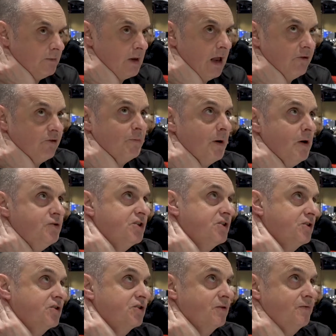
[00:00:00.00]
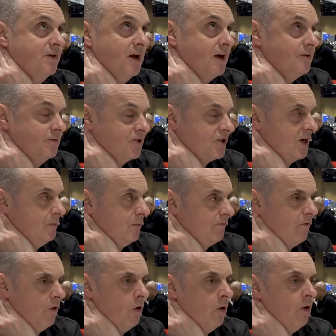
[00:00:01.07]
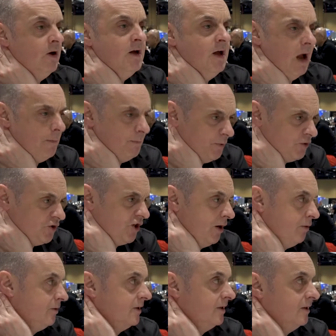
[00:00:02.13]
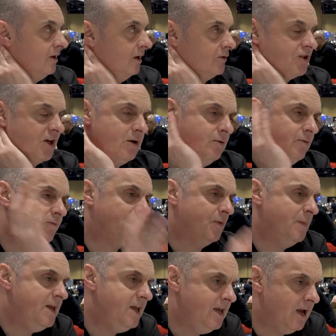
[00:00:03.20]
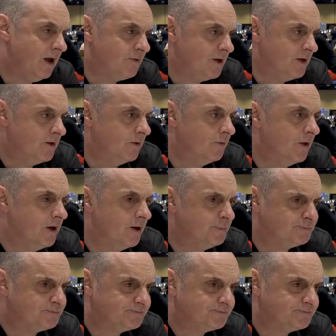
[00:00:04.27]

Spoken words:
expose you to stuff you haven't seen before and push you. So for me, I think that the